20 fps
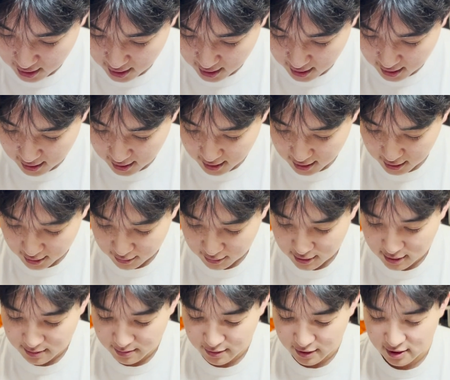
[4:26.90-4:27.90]
and then you
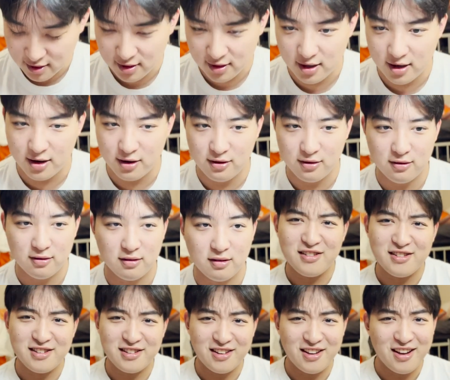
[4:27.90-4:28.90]
spit it out,
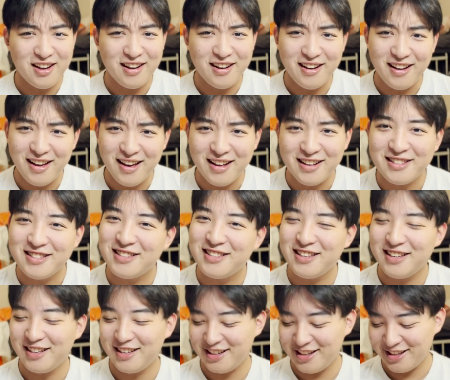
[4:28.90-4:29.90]
which is kind of
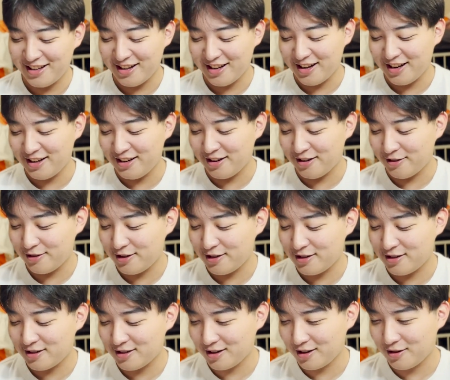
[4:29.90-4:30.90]
nasty. I know
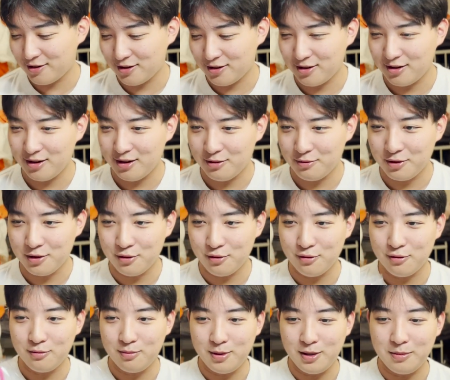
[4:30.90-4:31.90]
this is like for
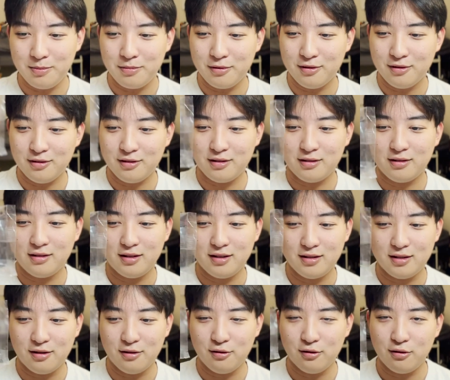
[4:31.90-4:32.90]
old people. It's
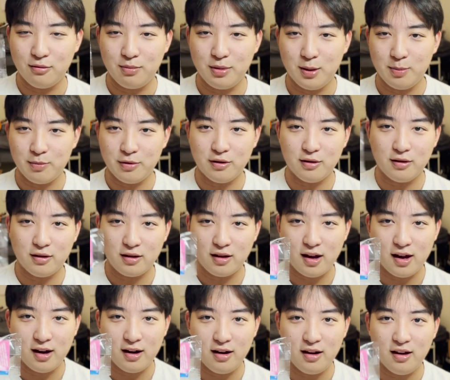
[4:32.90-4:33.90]
an old people
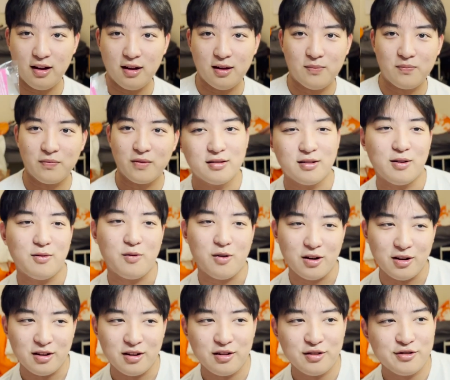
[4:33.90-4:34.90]
candy. So I
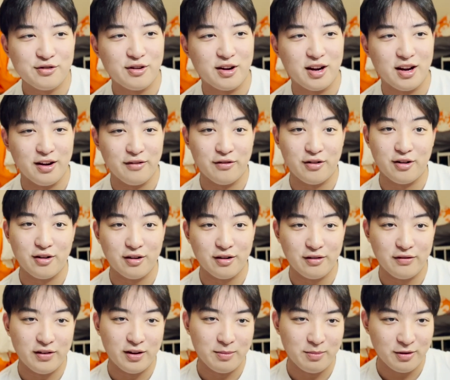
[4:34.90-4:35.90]
wanted to try. I've heard
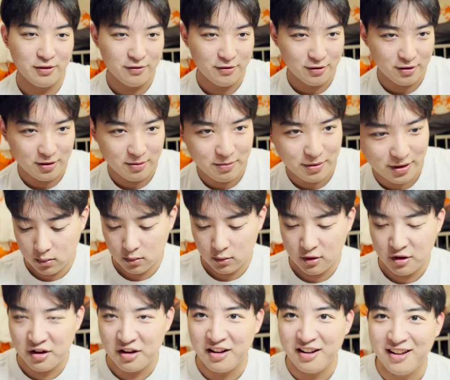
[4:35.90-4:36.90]
of it before, but
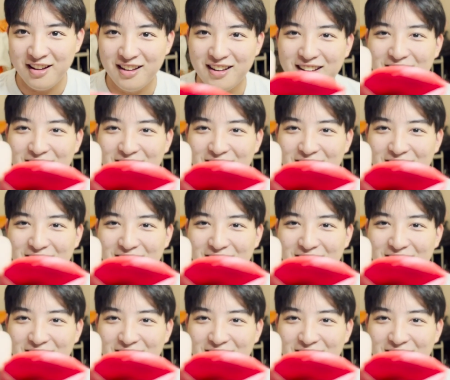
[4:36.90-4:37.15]
uh,